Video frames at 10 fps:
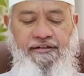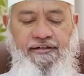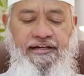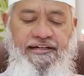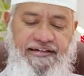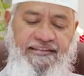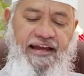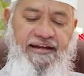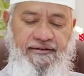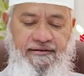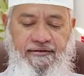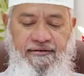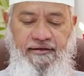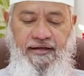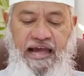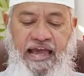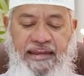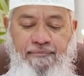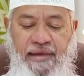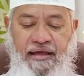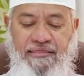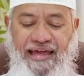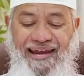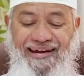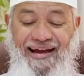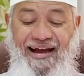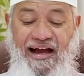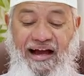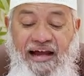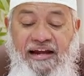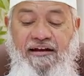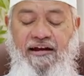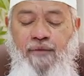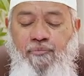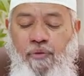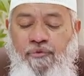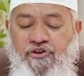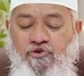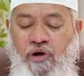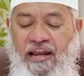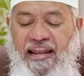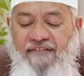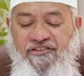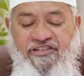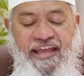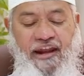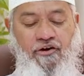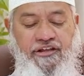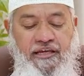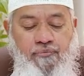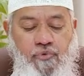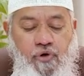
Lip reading: he did that, and he makes an unreal promise to Allah which he cannot keep,